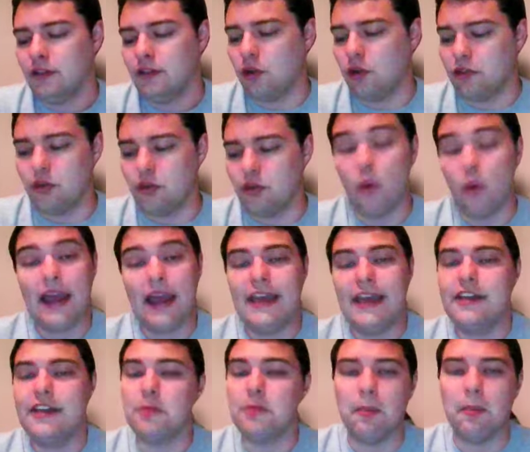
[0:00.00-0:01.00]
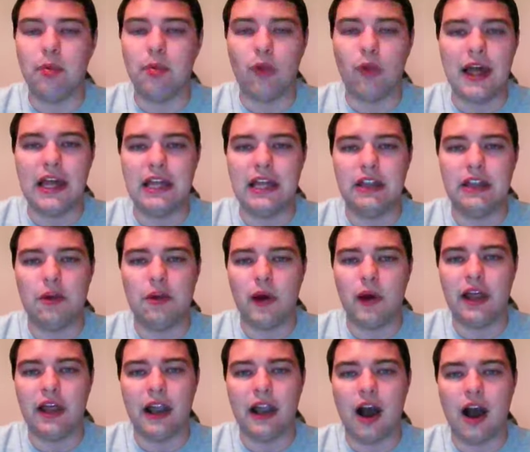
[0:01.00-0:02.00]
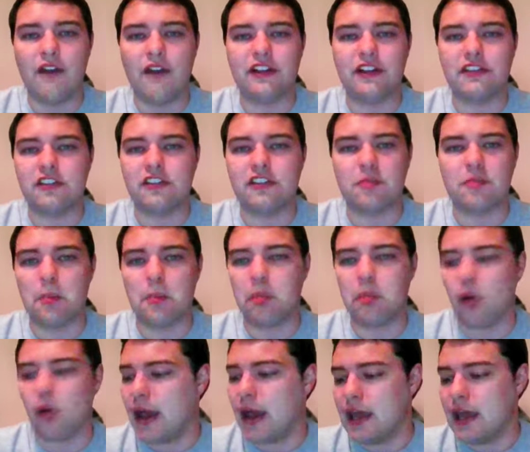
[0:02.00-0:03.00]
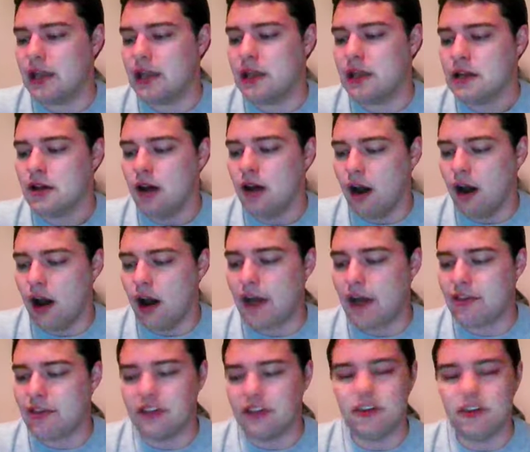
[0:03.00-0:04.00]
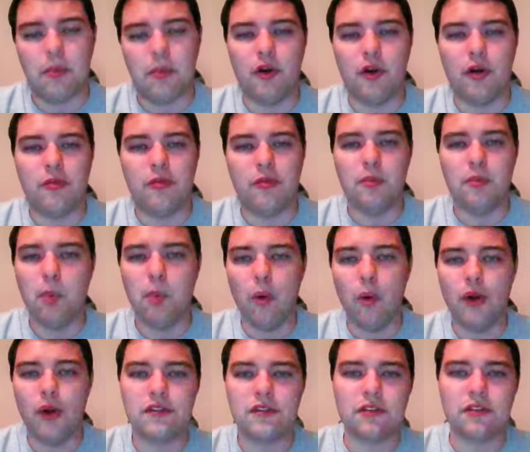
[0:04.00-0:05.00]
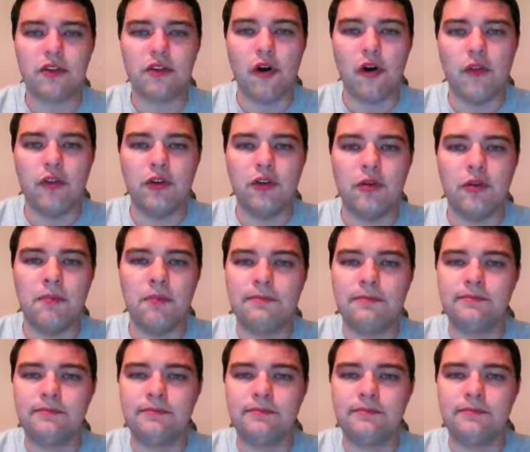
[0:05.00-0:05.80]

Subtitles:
the way he's been playing, the way that offense has been playing, I think they'll put up some points in Starkville.